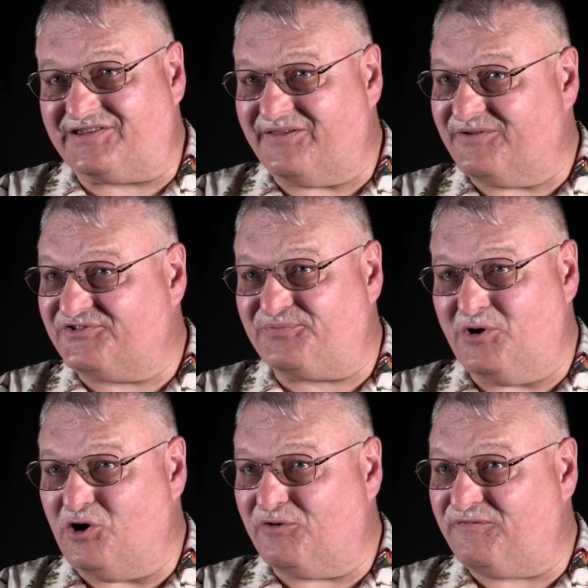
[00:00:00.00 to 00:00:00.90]
uh, there's
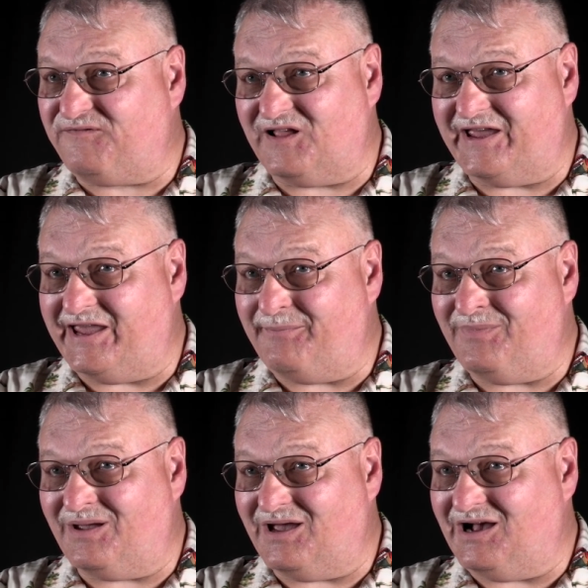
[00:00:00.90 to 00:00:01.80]
smoke,
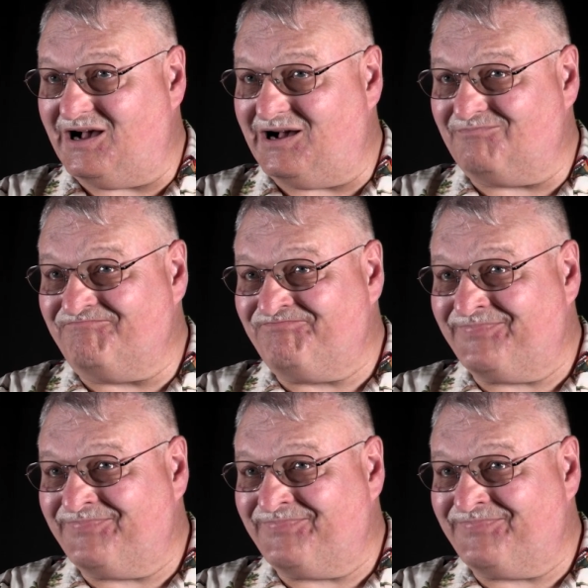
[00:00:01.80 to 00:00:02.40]
flame. Um,